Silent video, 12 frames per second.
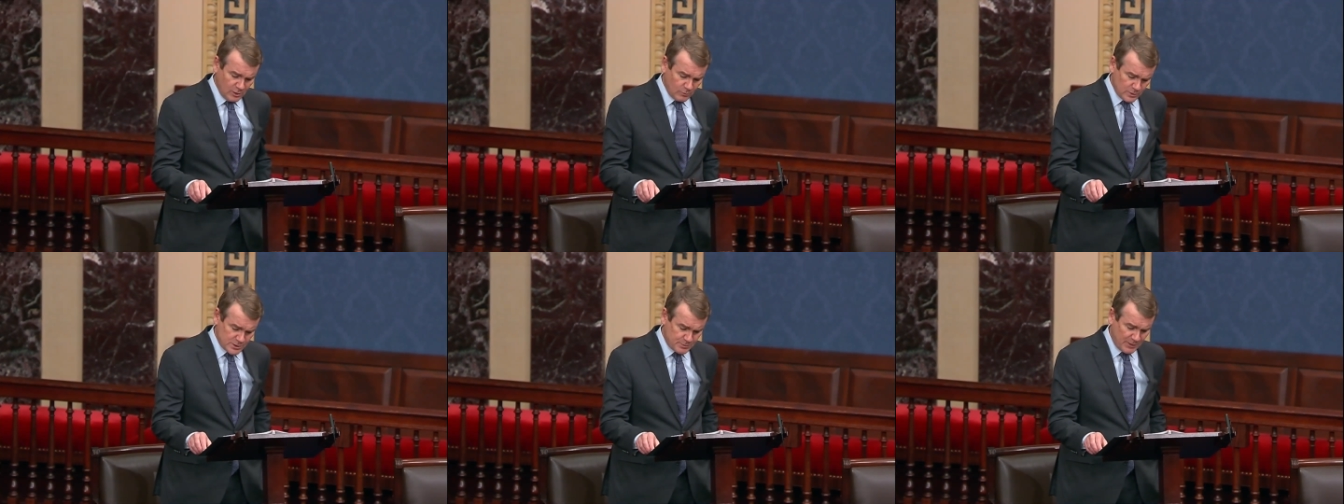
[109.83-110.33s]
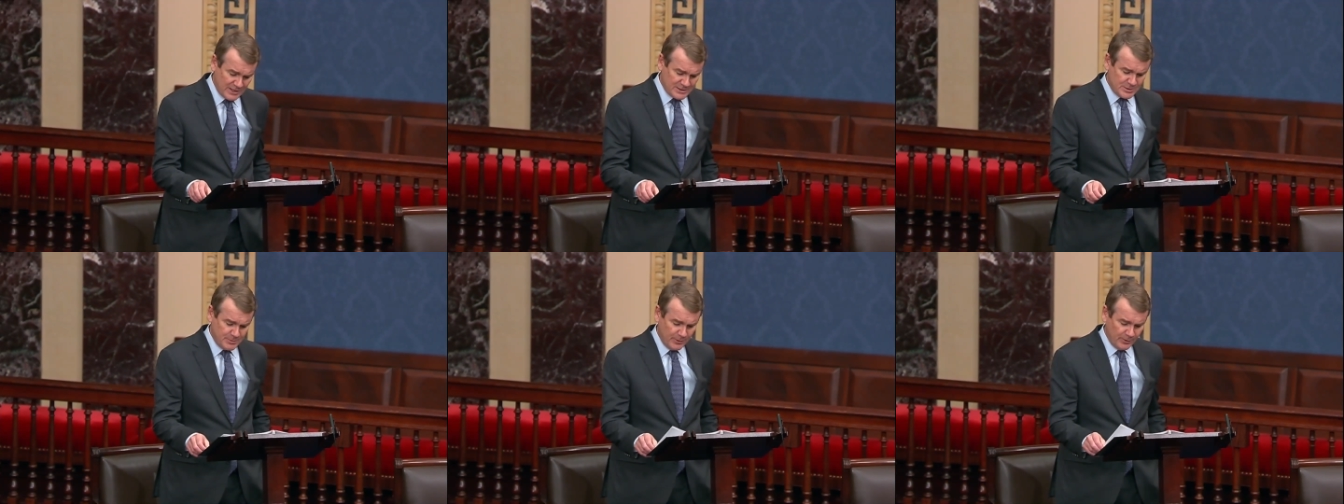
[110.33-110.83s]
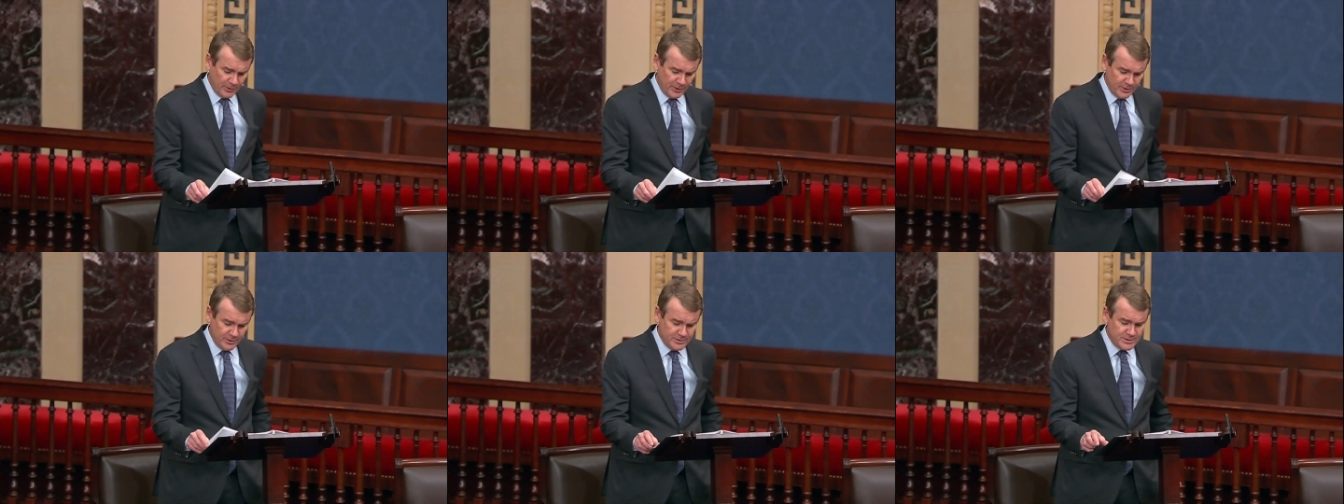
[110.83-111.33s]
responsibility
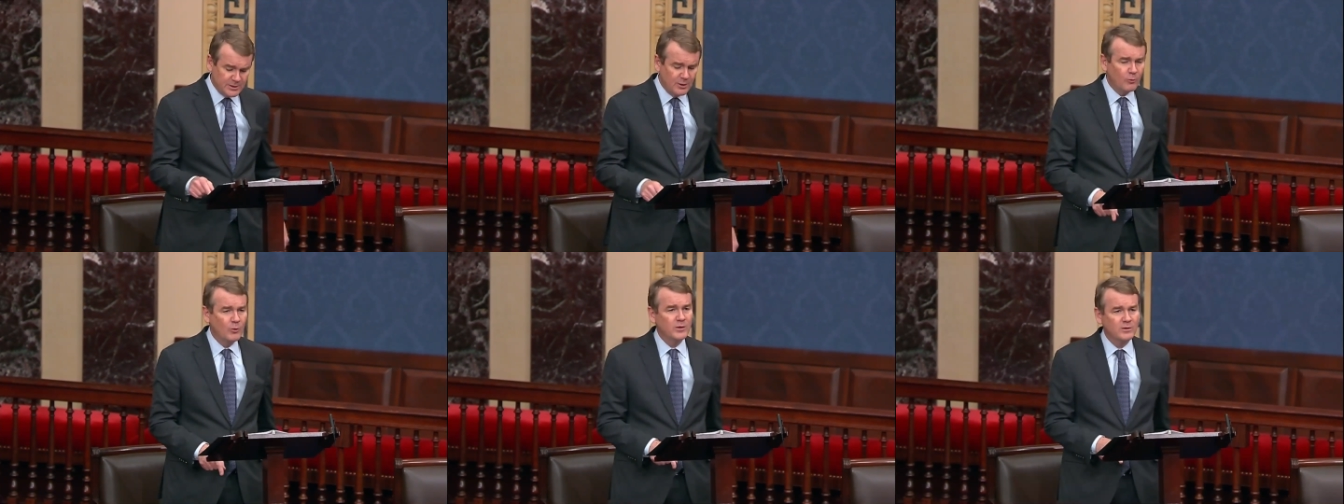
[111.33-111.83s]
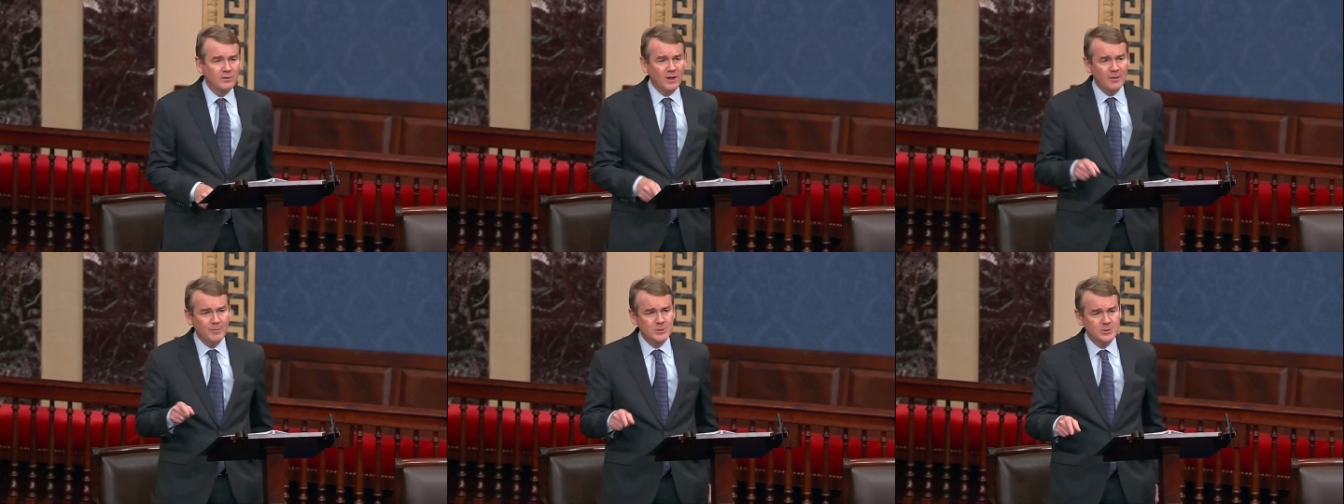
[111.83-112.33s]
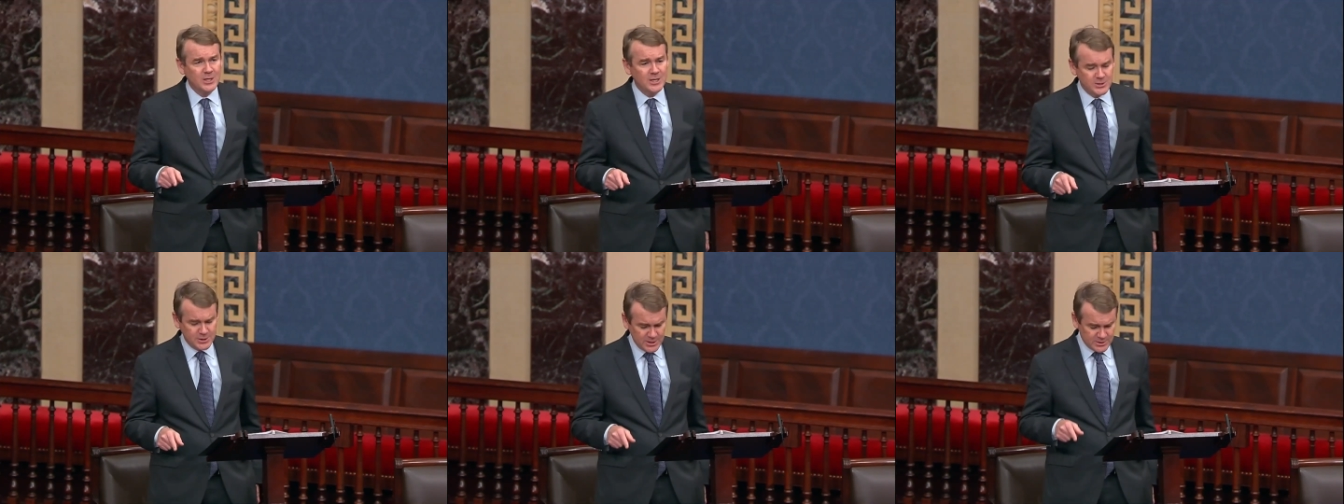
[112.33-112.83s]
to deal with climate
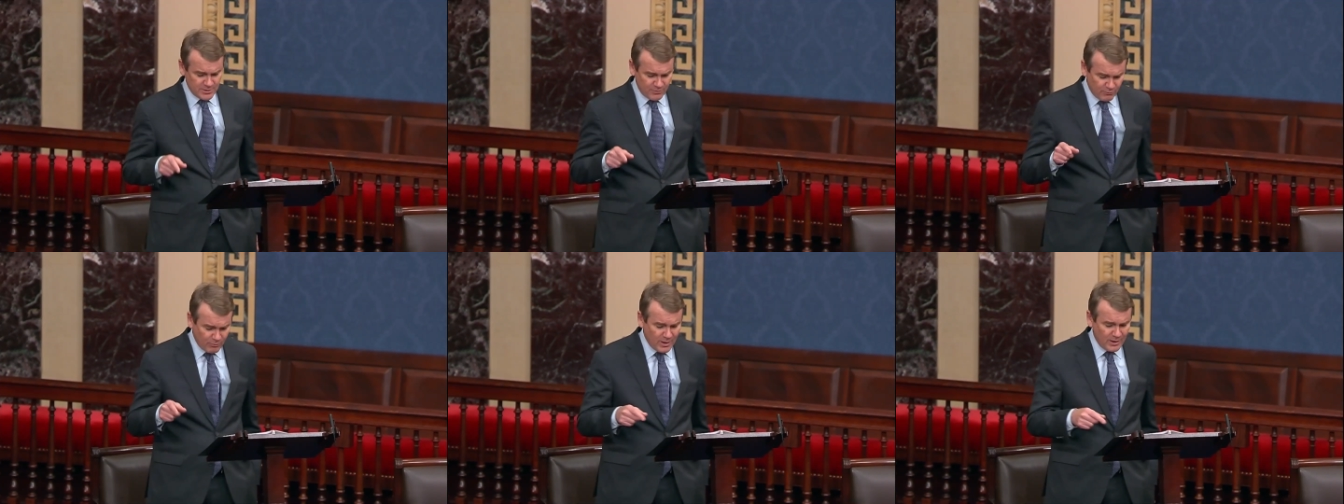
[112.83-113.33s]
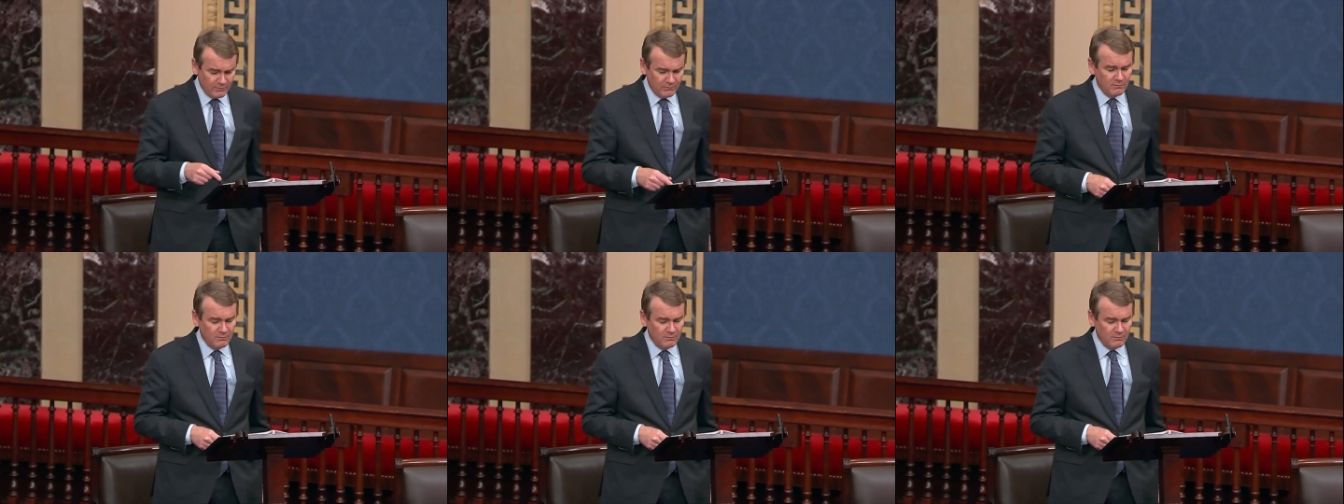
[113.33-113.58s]
change as a threat